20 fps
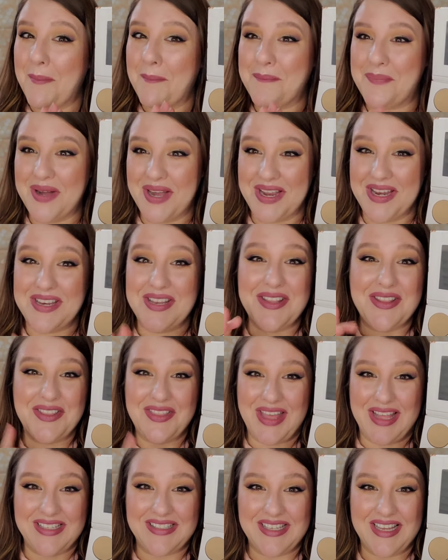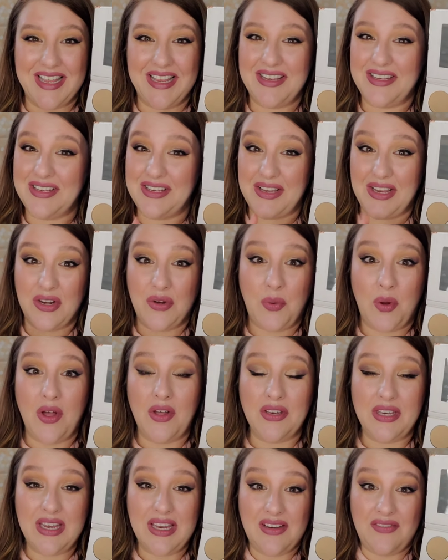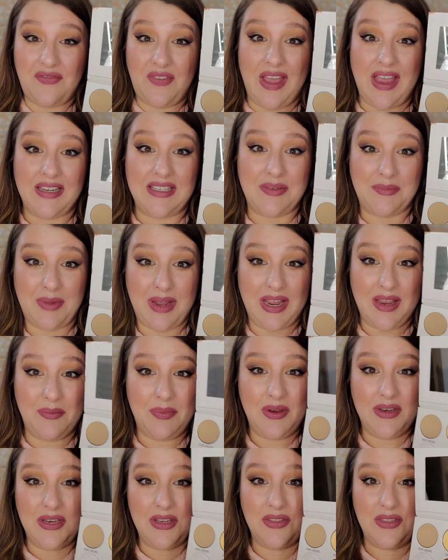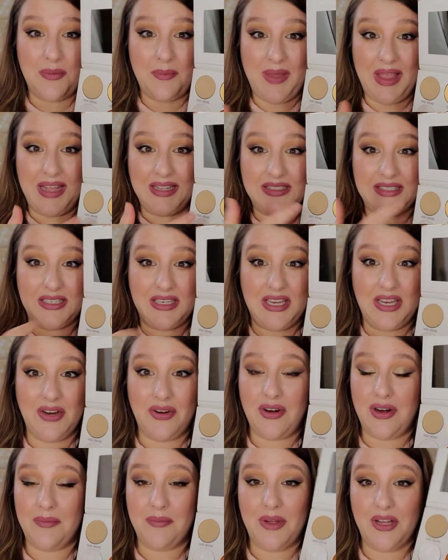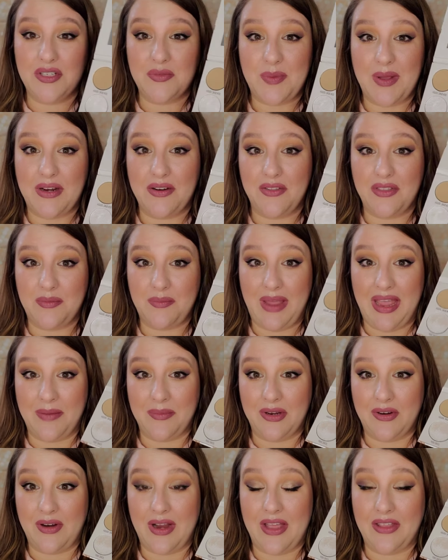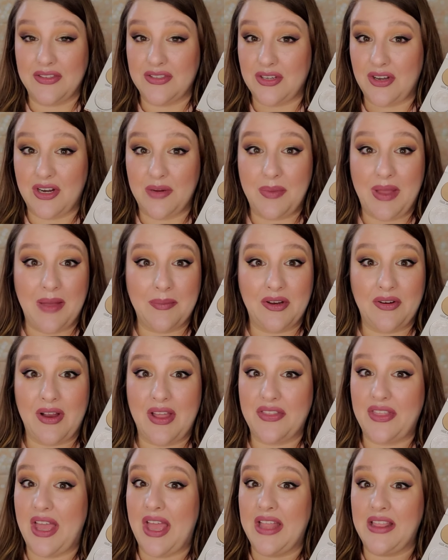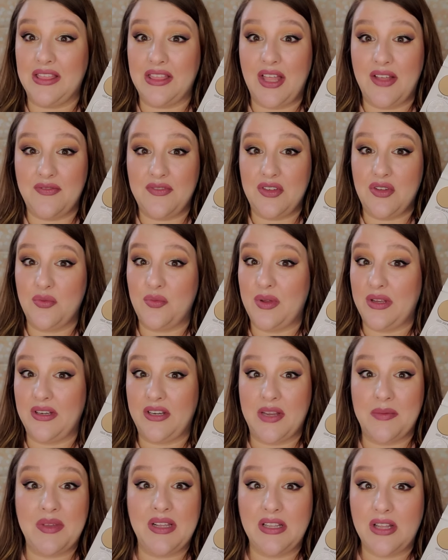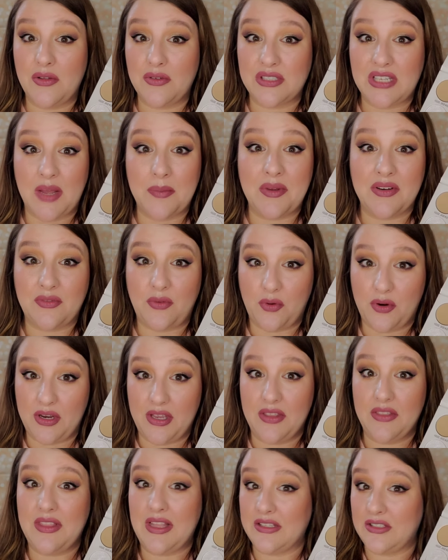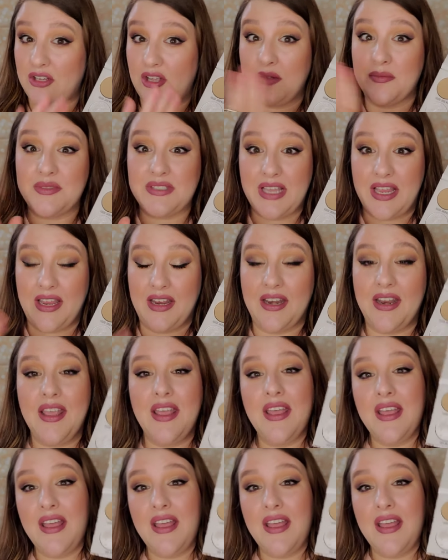but that's it. In quality, in fact, in my opinion, the mattes in here are much better than Pat McGrath. Sorry, Pat McGrath, I love you, but Gimme Glow is coming for you. That's all I'm saying.